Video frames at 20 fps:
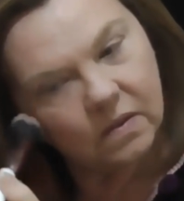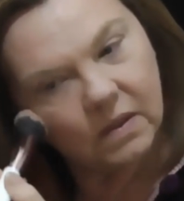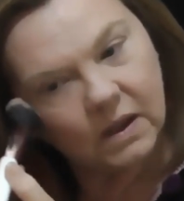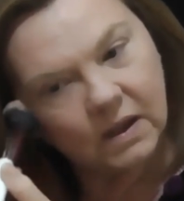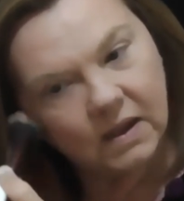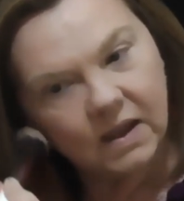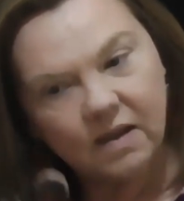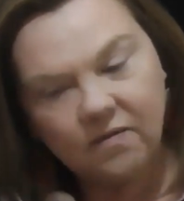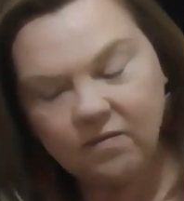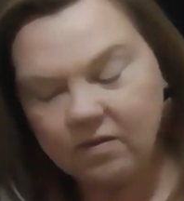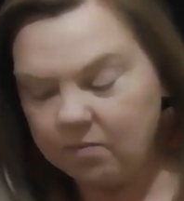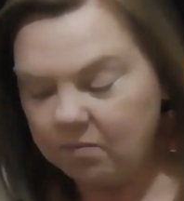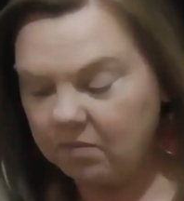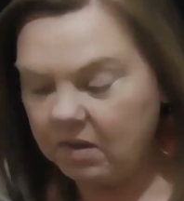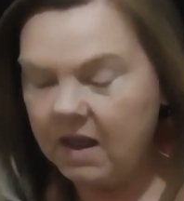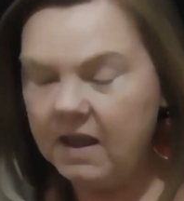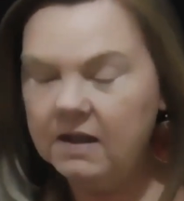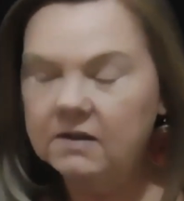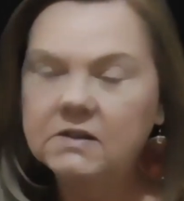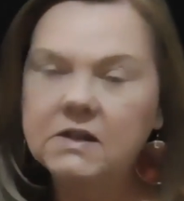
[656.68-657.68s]
They gave
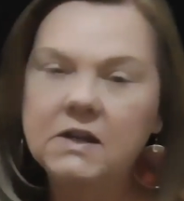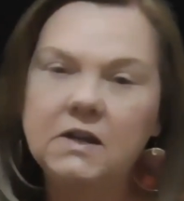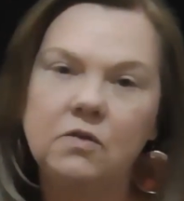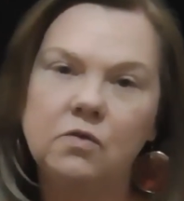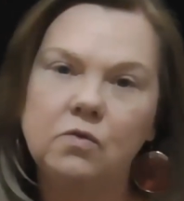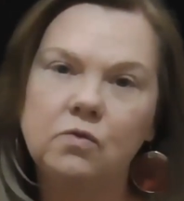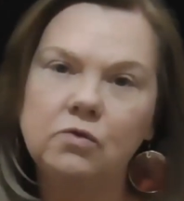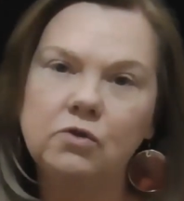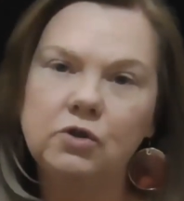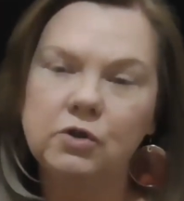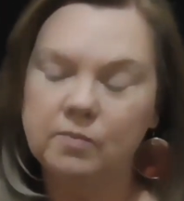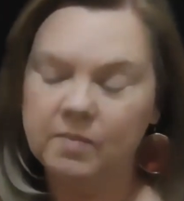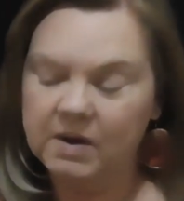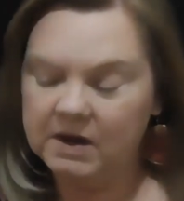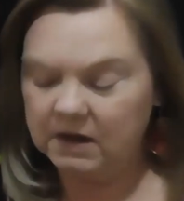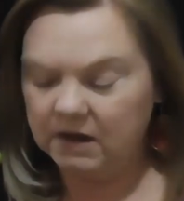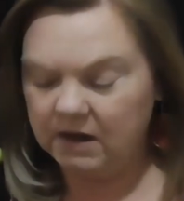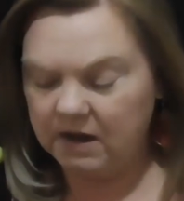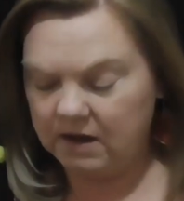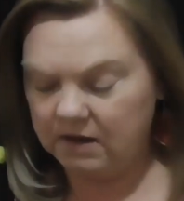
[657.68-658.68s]
him anti-nausea
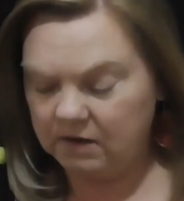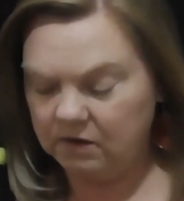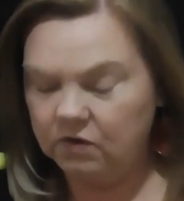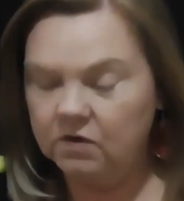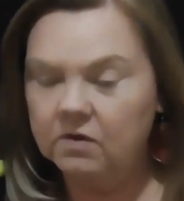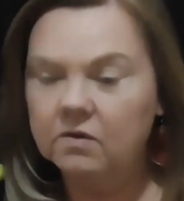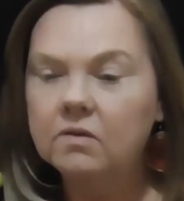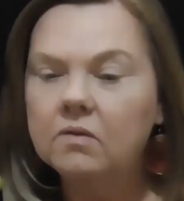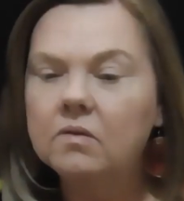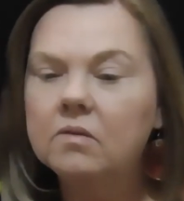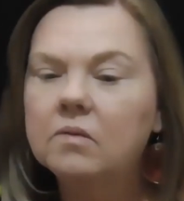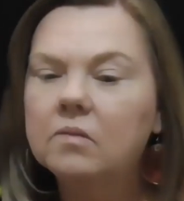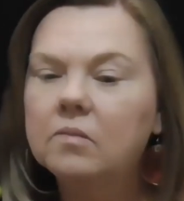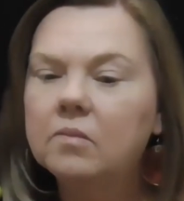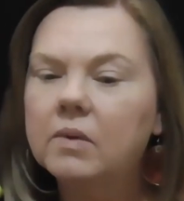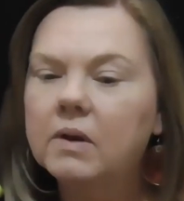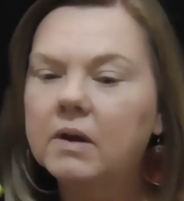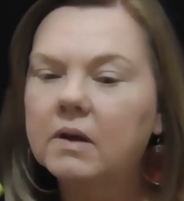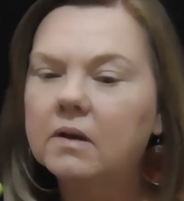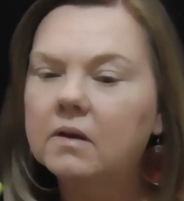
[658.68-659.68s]
medication,
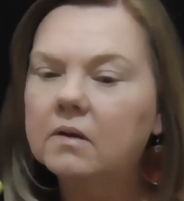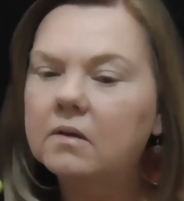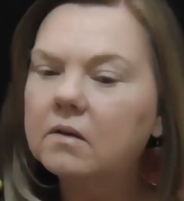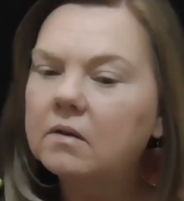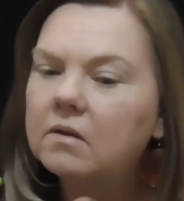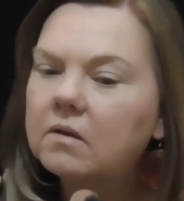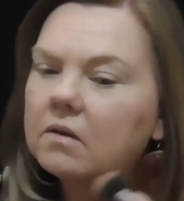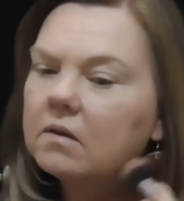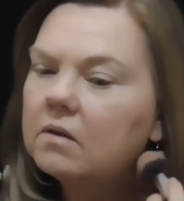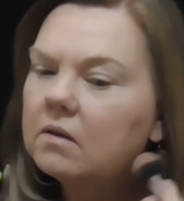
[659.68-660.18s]
but